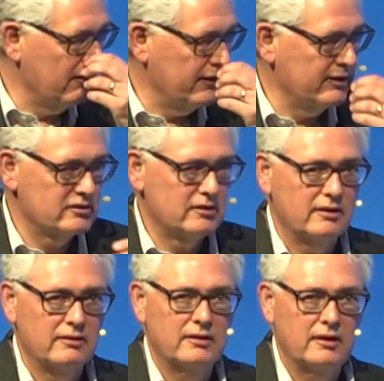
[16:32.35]
things
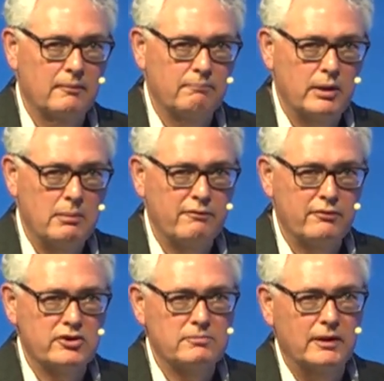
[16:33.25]
like the
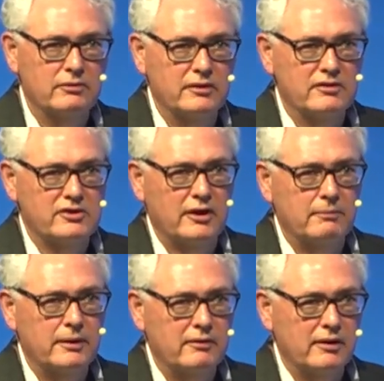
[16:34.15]
permafrost melting in
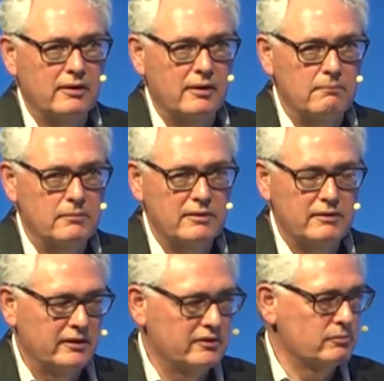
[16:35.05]
Siberia and
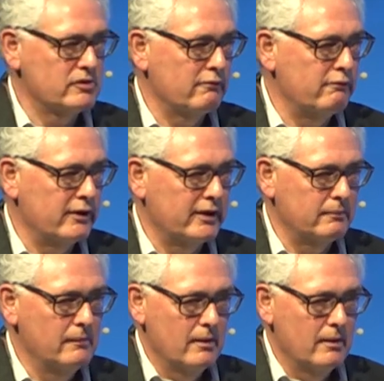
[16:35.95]
methanes, which are very